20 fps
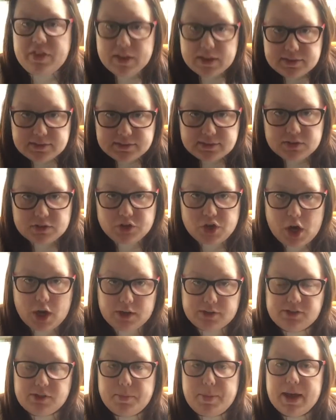this
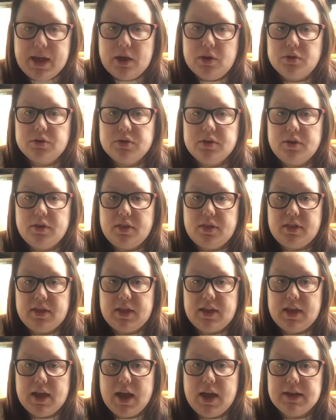talks about
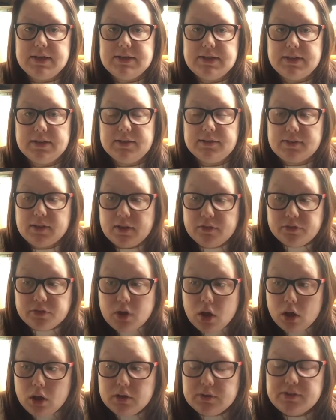the ideas of
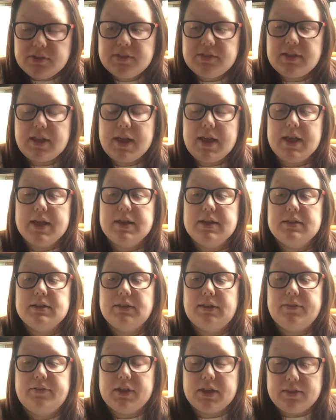cults and
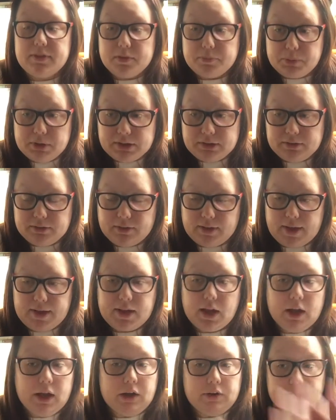living in the,
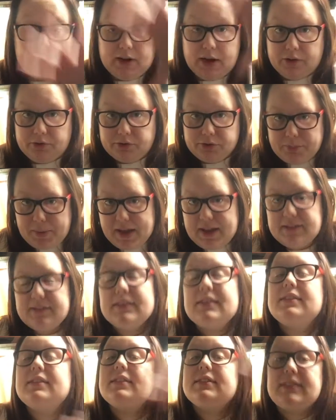like, out in outer space.
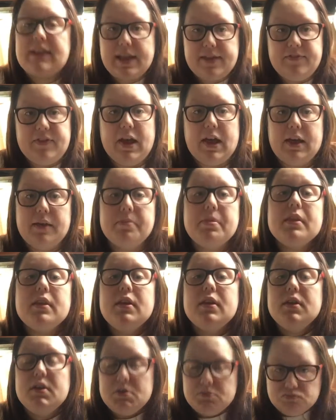It's a sci-fi.
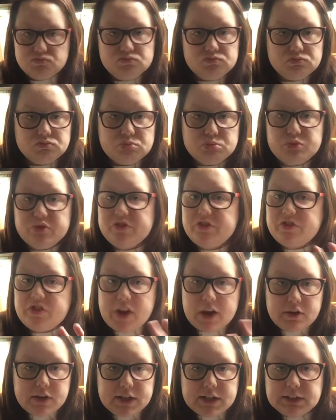
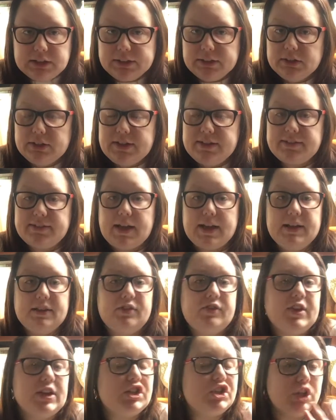Very clearly science
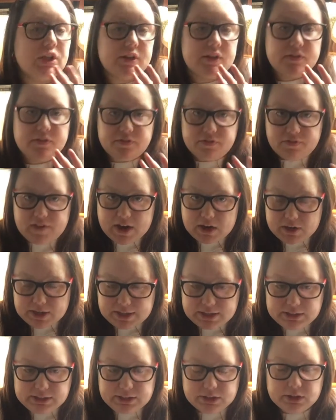fiction, very
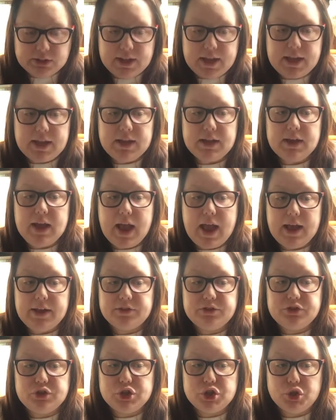clearly
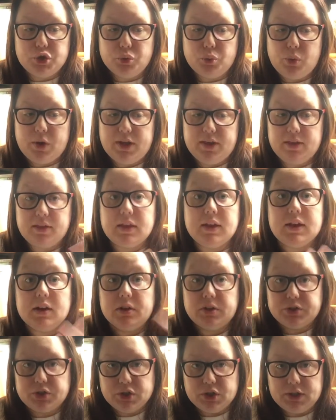has to do with an
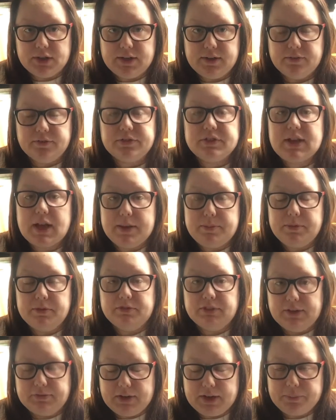alternative type
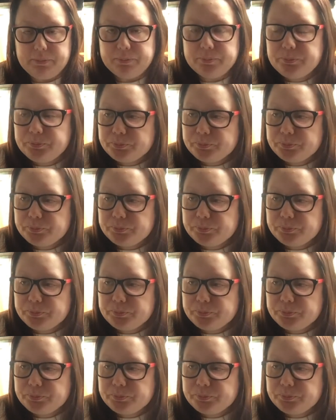of living.